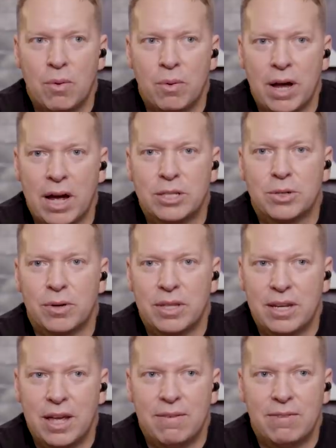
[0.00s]
when I joined the
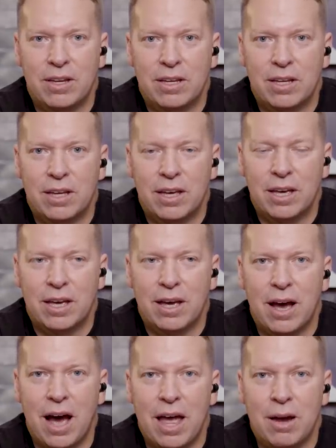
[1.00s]
Navy,
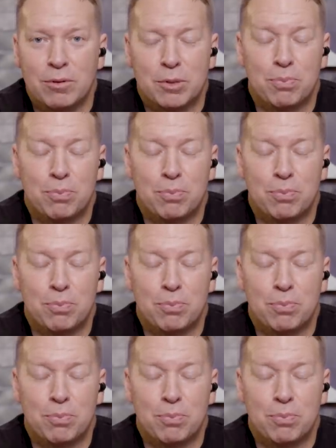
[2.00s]
it was